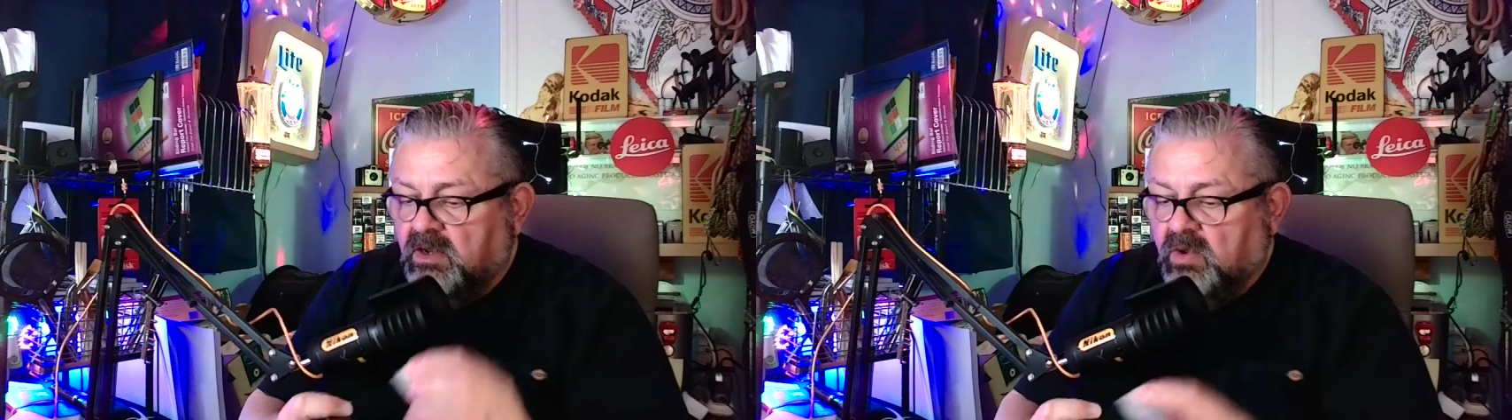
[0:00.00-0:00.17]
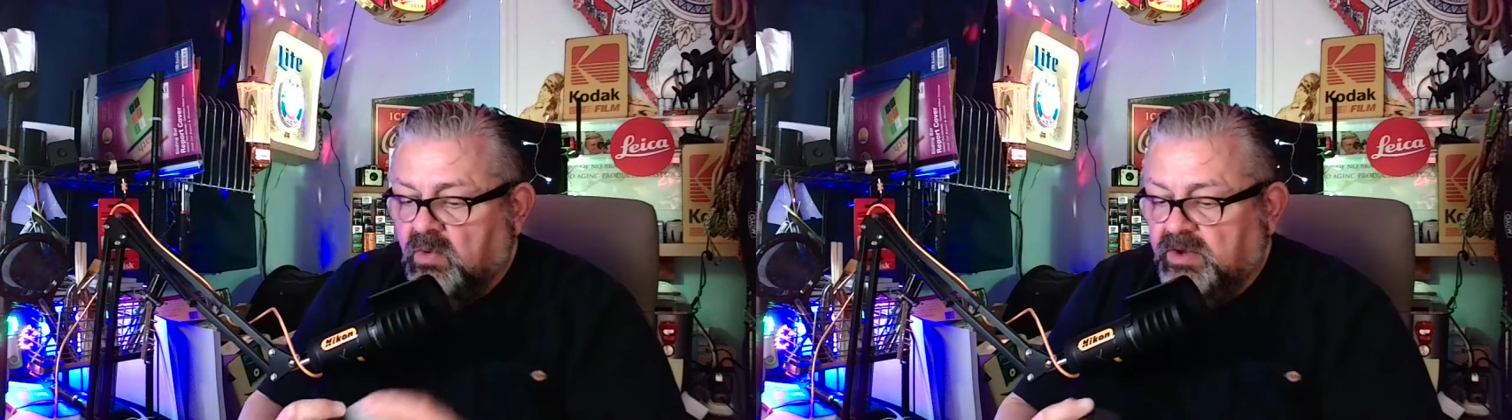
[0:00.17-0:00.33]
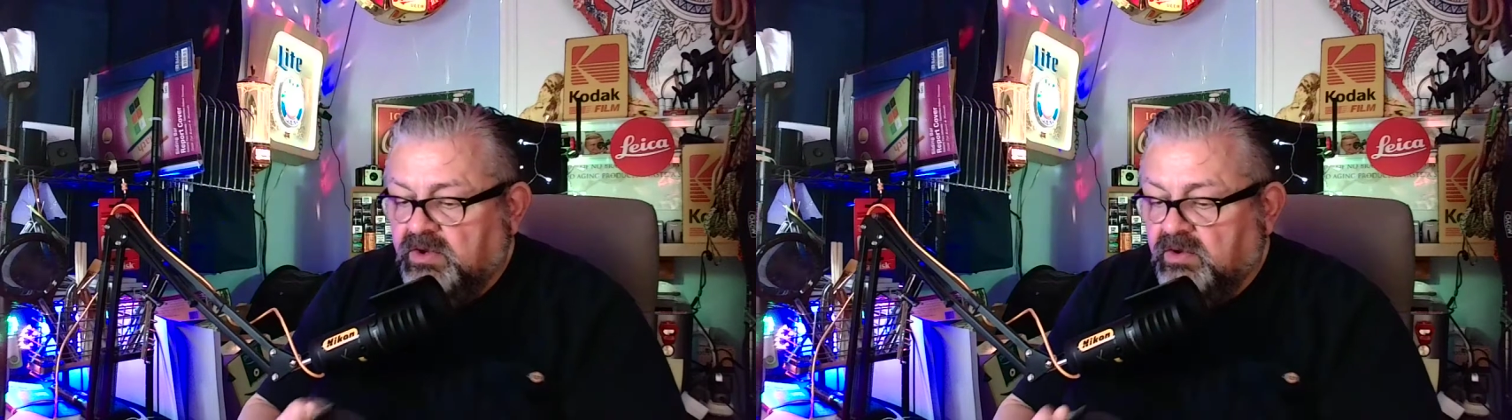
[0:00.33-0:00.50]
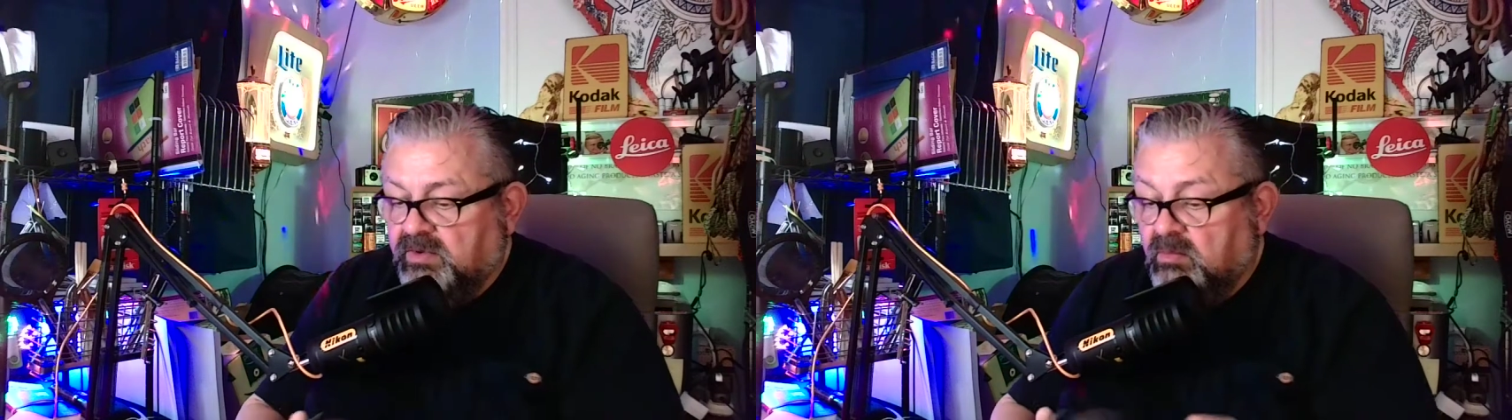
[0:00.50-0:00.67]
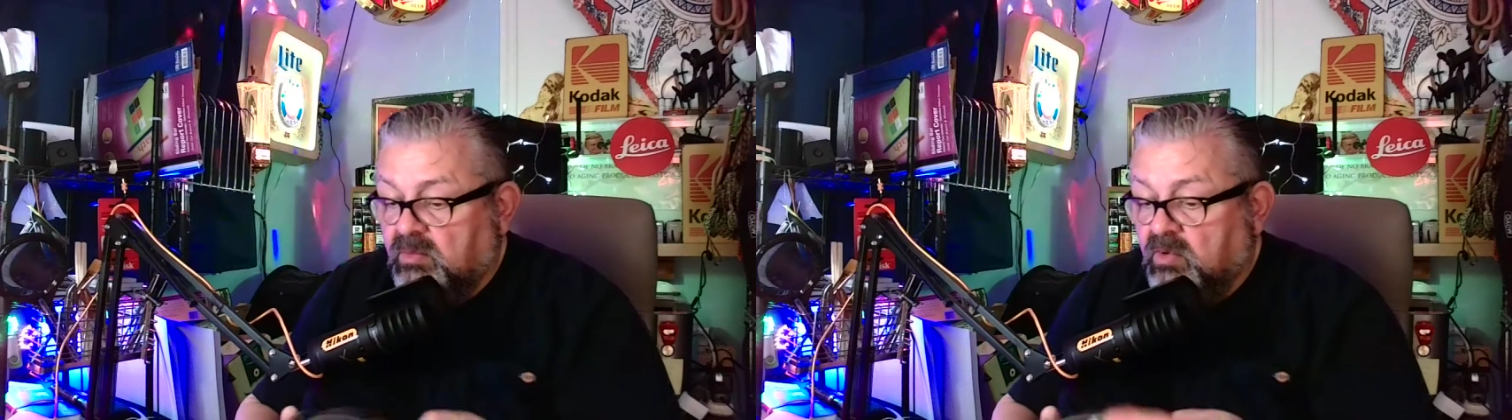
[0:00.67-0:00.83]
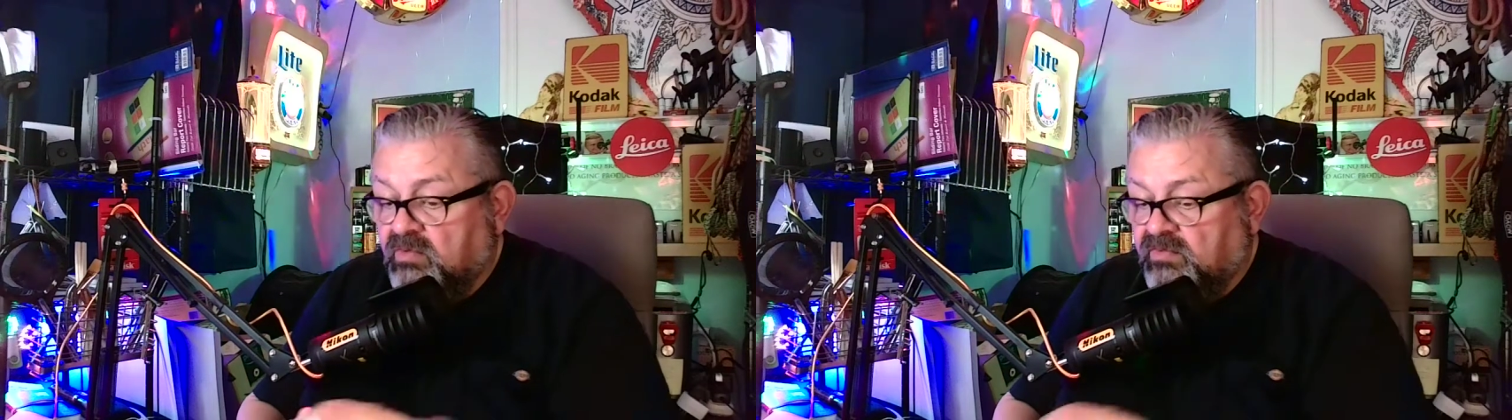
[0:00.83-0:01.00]
when you
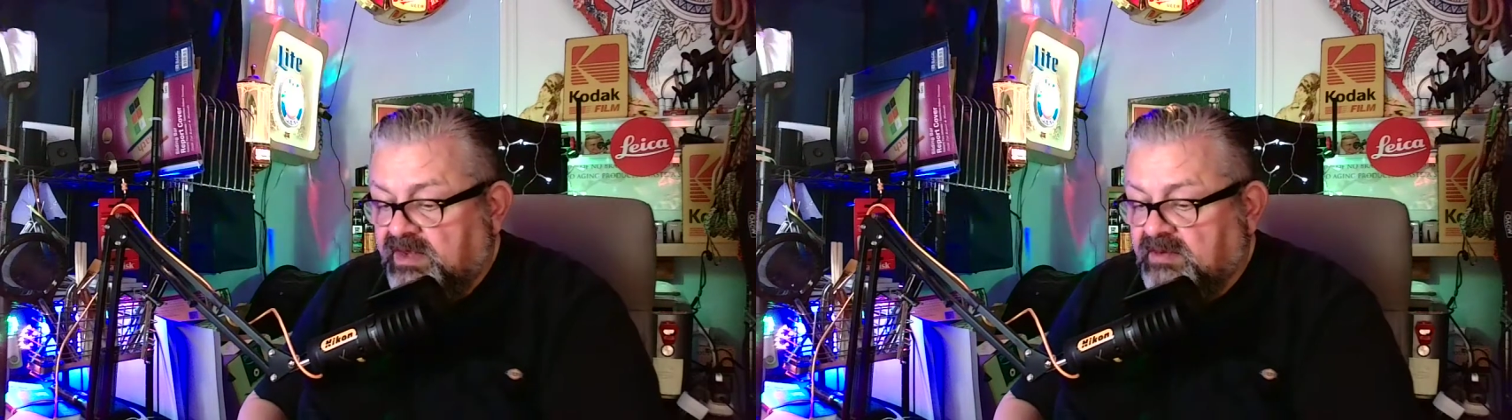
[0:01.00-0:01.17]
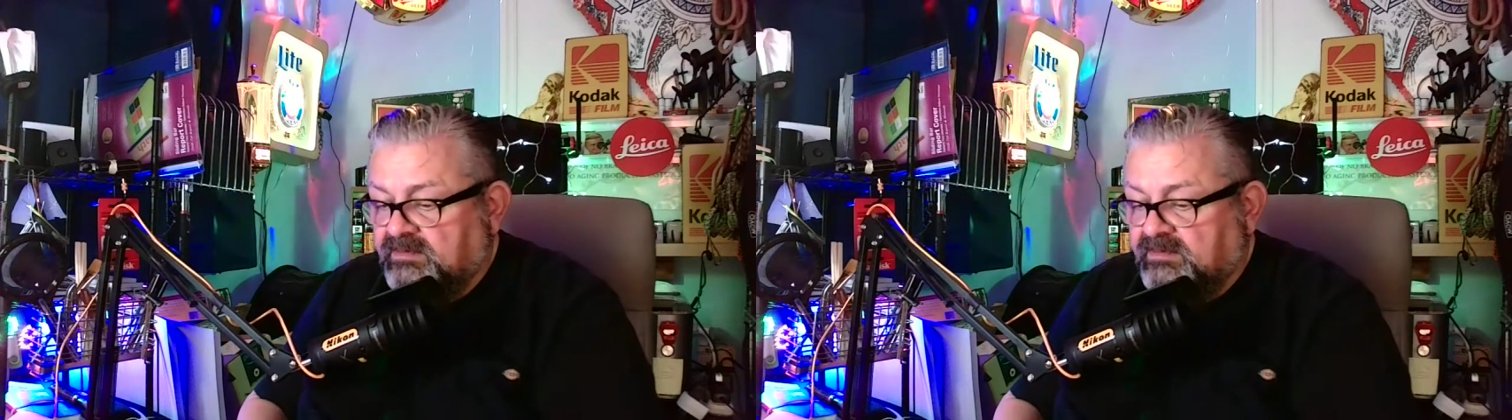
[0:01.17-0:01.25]
remove it,